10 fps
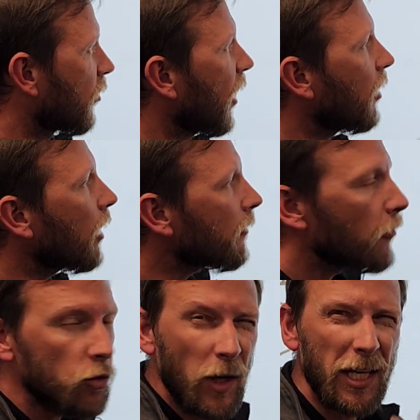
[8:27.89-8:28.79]
All right, a lot of
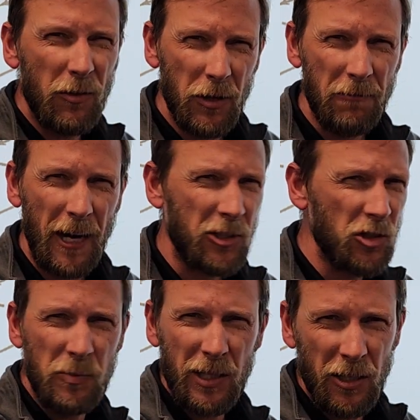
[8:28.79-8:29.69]
folks want to get rid of
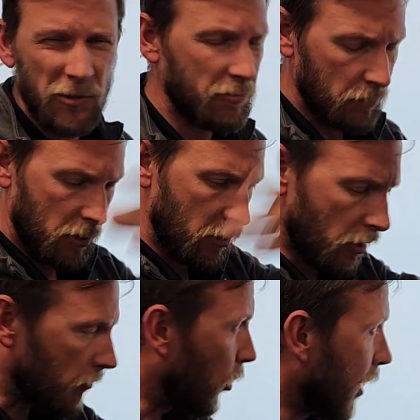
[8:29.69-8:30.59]
fractions because
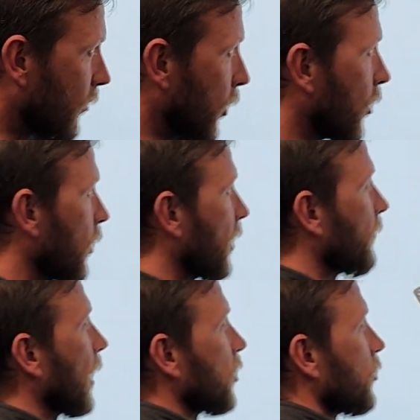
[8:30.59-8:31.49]
of whatever. We don't like
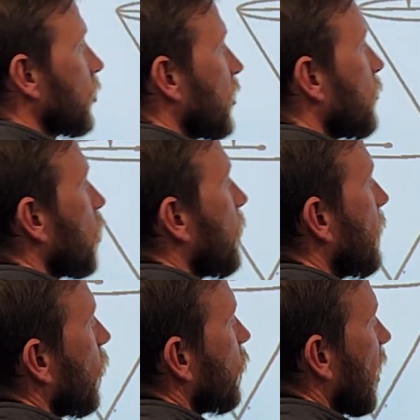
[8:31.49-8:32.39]
fractions. So let's multiply
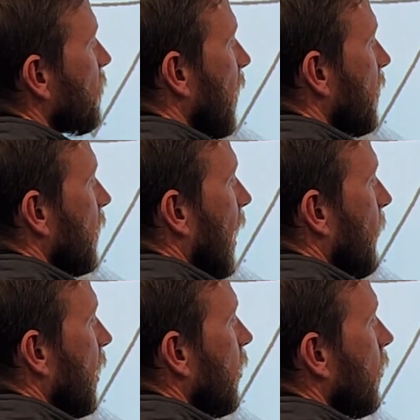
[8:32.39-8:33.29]
both sides by the
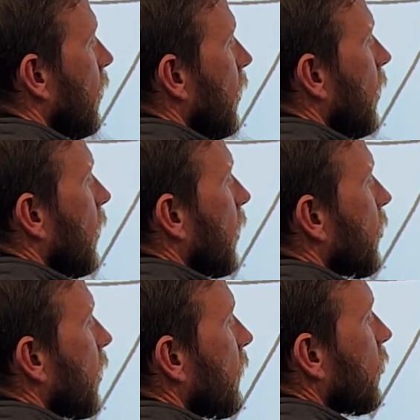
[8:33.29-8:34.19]
denominator. That's
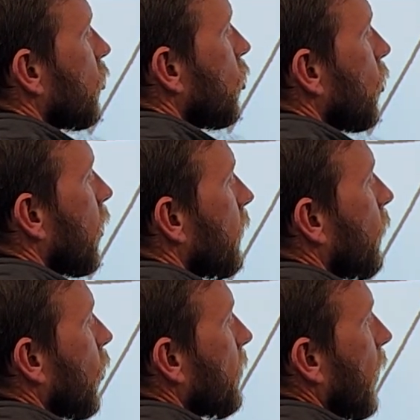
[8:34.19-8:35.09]
going to give us
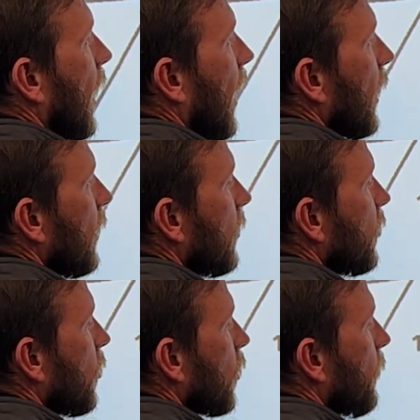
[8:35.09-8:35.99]
240 pi is
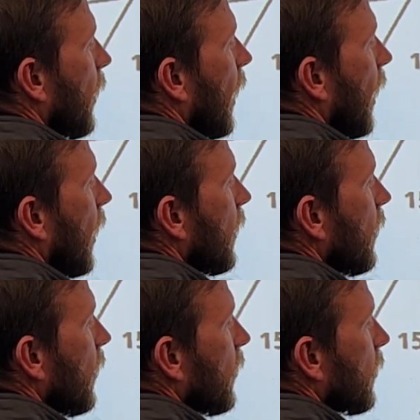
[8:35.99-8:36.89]
equal to pi
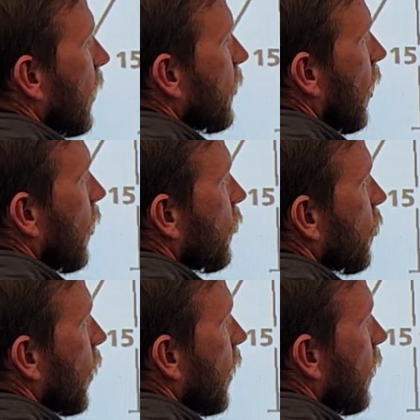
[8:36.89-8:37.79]
times r
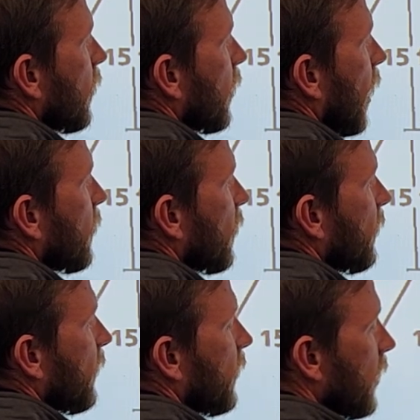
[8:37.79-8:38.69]
squared times
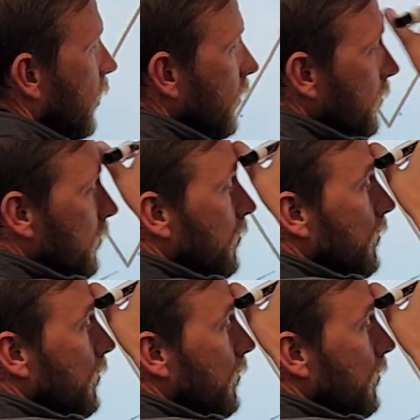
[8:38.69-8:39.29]
15.